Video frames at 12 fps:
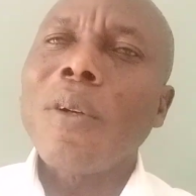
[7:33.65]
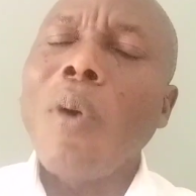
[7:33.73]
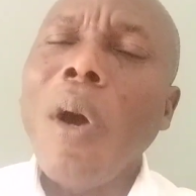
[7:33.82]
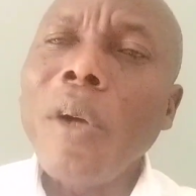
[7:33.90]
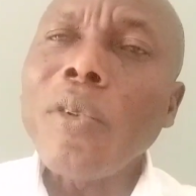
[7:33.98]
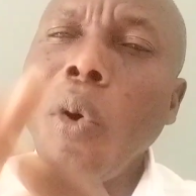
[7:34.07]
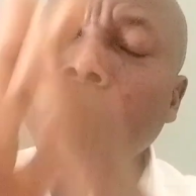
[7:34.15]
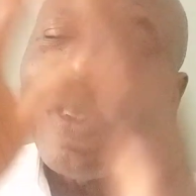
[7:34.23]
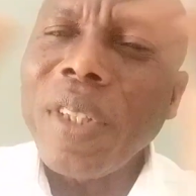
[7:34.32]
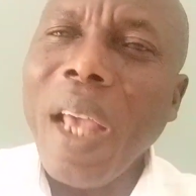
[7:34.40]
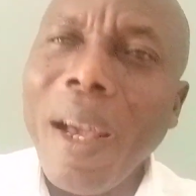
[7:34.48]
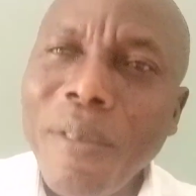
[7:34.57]
God
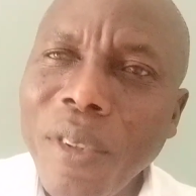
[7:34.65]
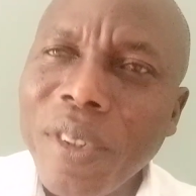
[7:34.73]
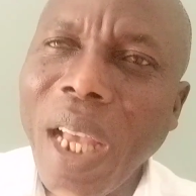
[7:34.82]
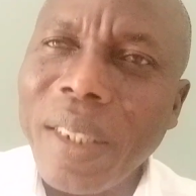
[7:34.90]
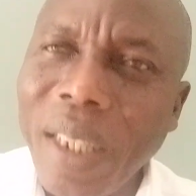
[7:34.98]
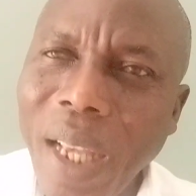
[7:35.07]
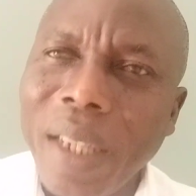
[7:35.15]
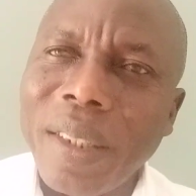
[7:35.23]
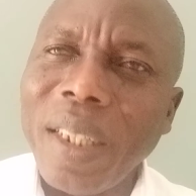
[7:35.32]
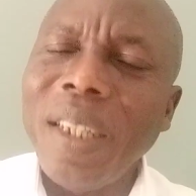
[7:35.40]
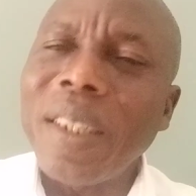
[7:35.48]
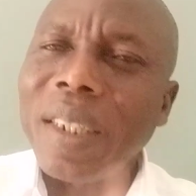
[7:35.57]
owns the heavens and the
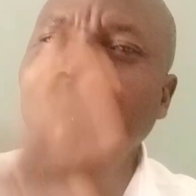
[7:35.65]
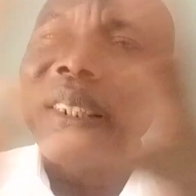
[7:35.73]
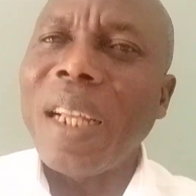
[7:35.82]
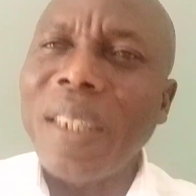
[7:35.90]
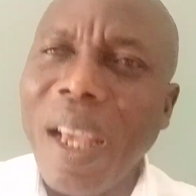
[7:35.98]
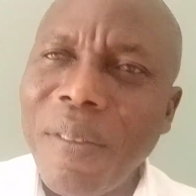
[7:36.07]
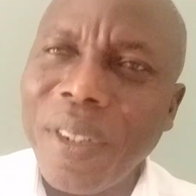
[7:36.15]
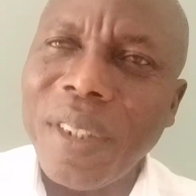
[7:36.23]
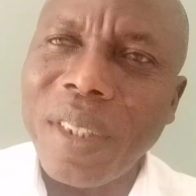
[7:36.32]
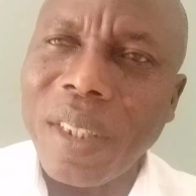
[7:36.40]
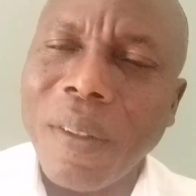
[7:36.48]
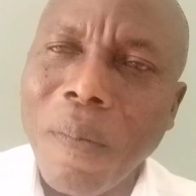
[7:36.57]
earth. He created
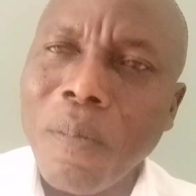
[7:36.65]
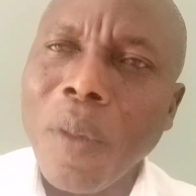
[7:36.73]
everything.